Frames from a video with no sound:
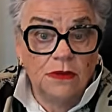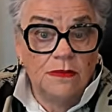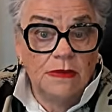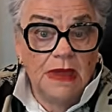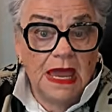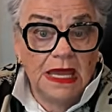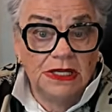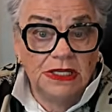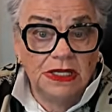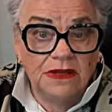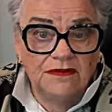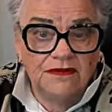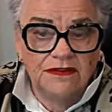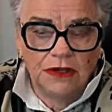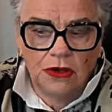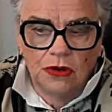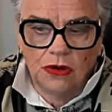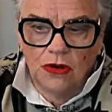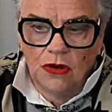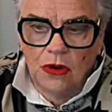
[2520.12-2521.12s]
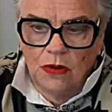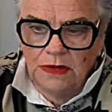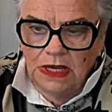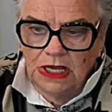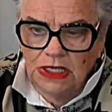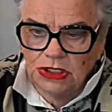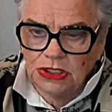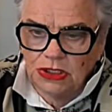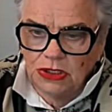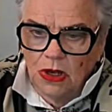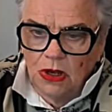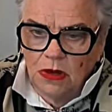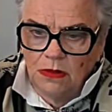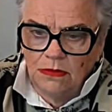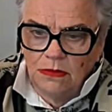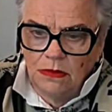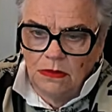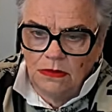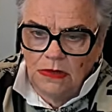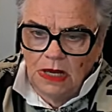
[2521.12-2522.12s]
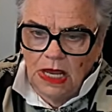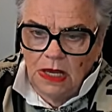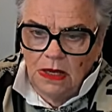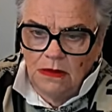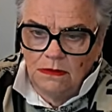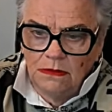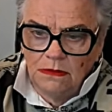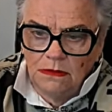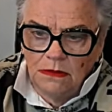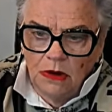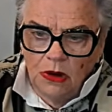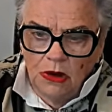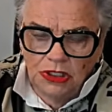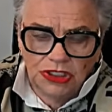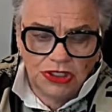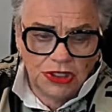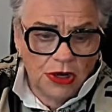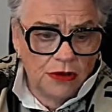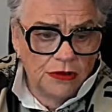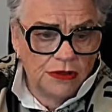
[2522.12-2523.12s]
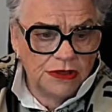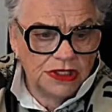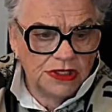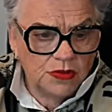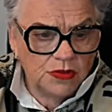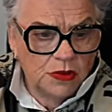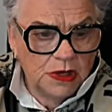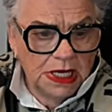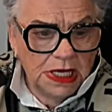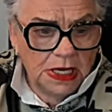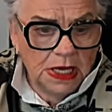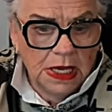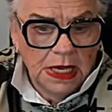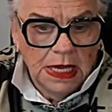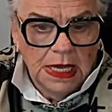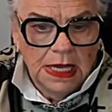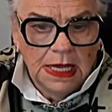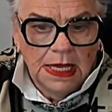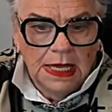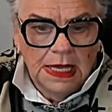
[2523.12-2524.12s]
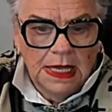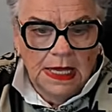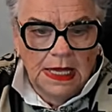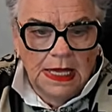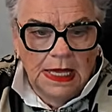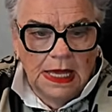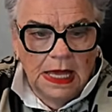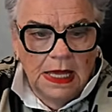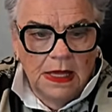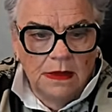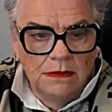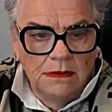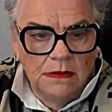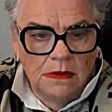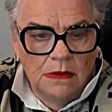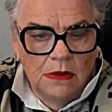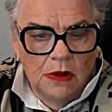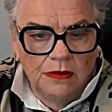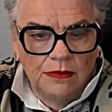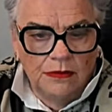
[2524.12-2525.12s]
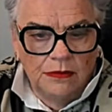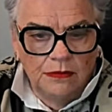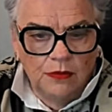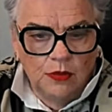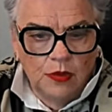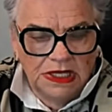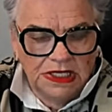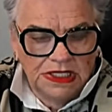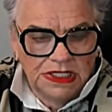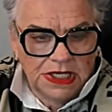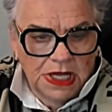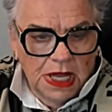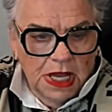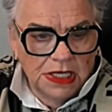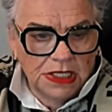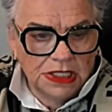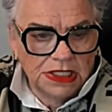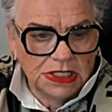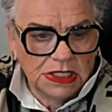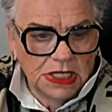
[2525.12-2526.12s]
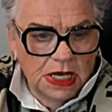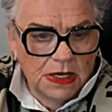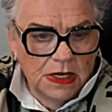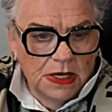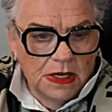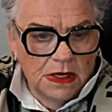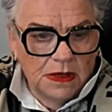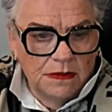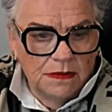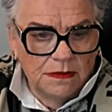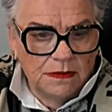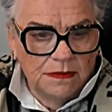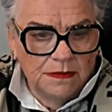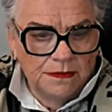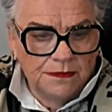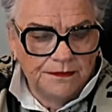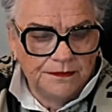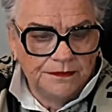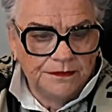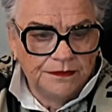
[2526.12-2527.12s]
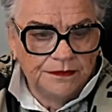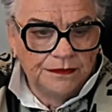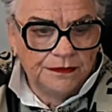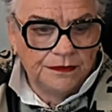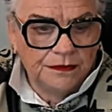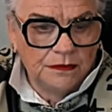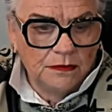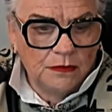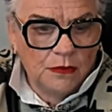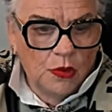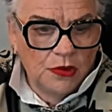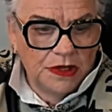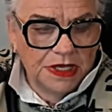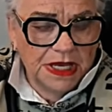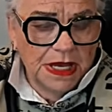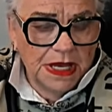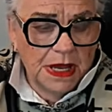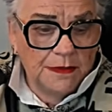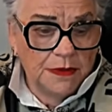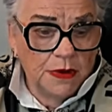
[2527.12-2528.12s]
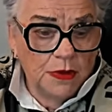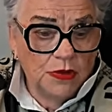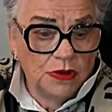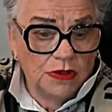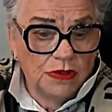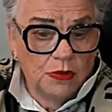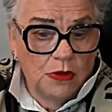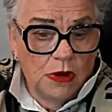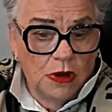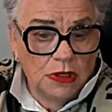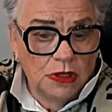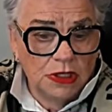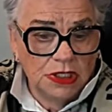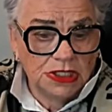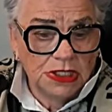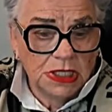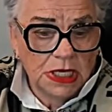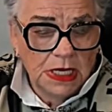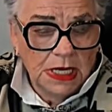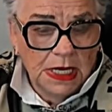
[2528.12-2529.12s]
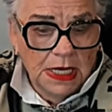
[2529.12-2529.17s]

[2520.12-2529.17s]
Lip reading: you, Mandy, for your comments on my show this week, on Wednesday's Morning Cuppa with Wallace,